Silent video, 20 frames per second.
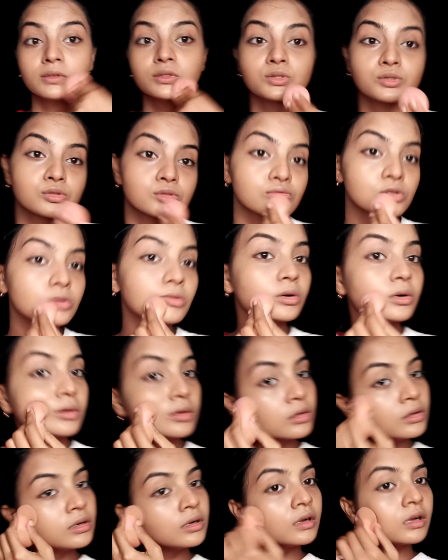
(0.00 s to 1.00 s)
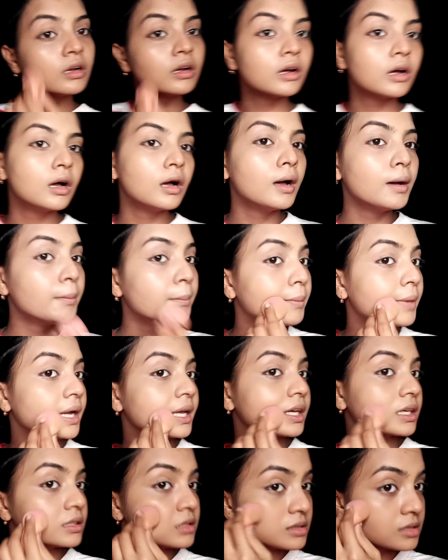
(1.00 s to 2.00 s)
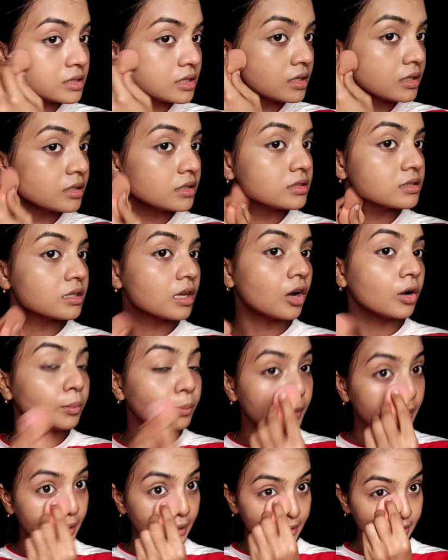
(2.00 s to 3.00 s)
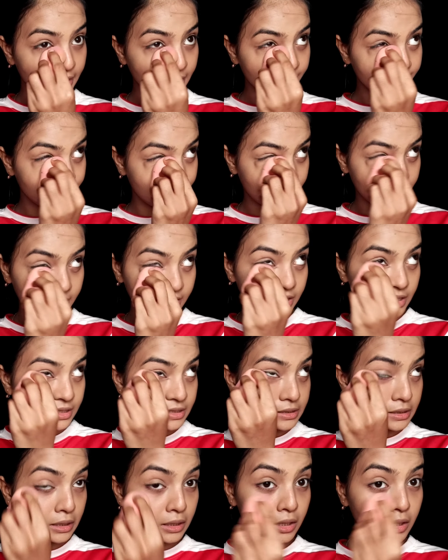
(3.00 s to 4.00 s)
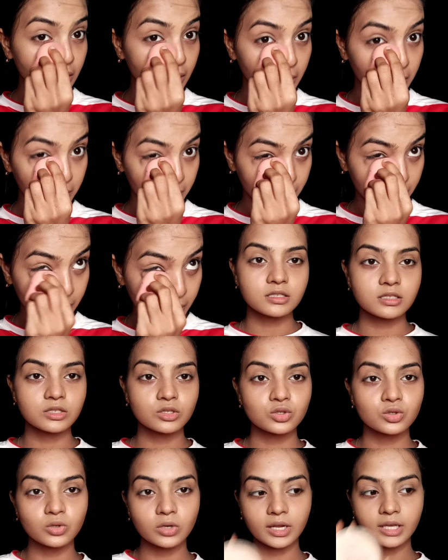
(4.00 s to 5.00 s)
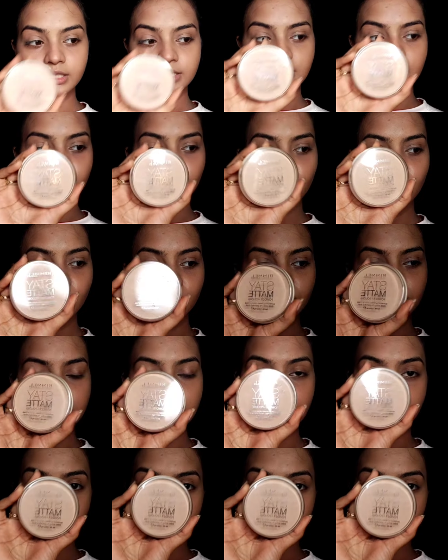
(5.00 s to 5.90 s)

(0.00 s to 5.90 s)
So my concealer is now blended very nicely. So next I'm going to set